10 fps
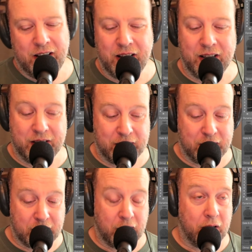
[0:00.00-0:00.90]
It is
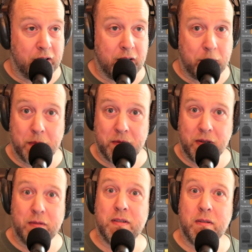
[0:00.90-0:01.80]
so, I know people
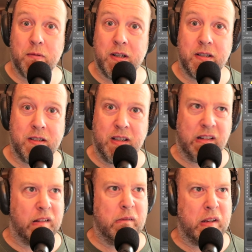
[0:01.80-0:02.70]
use the word and you
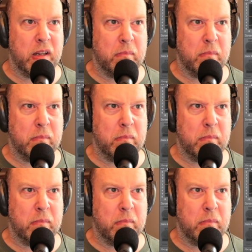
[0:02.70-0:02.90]
go, what do you